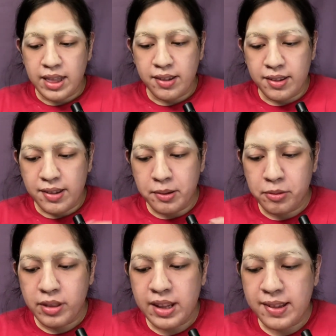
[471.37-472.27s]
So
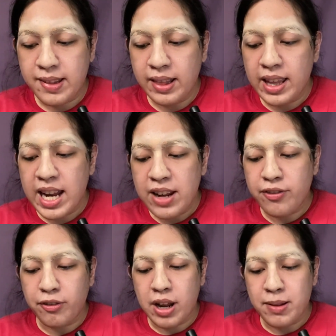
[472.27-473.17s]
the slave
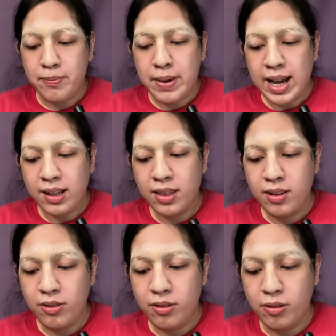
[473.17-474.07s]
went back
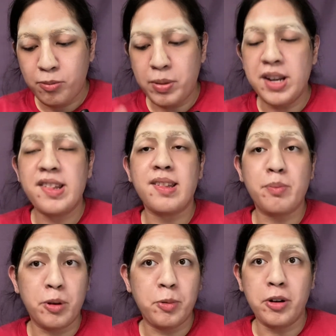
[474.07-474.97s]
to Princess
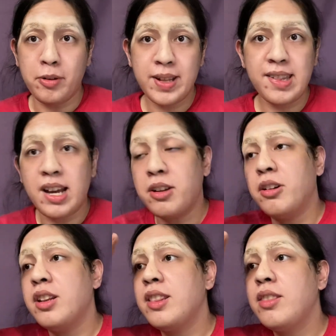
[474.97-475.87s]
Bugbong
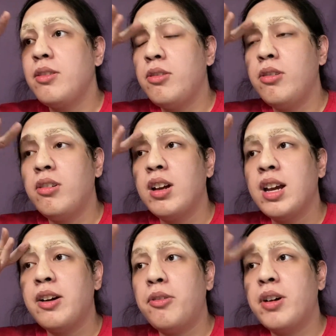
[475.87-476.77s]
Humasanon to
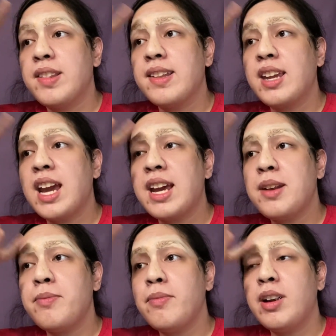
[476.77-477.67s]
once
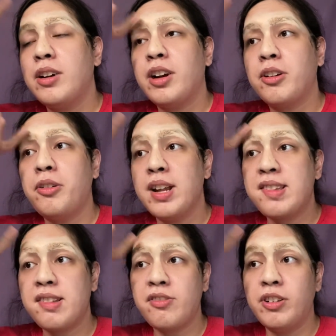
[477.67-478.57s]
again
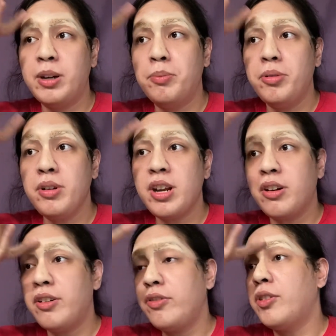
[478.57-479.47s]
request for
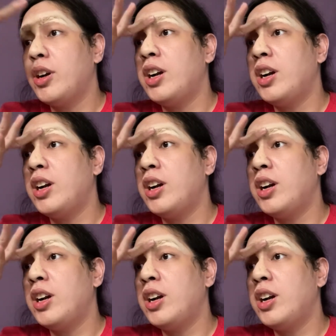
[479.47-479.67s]
buyo for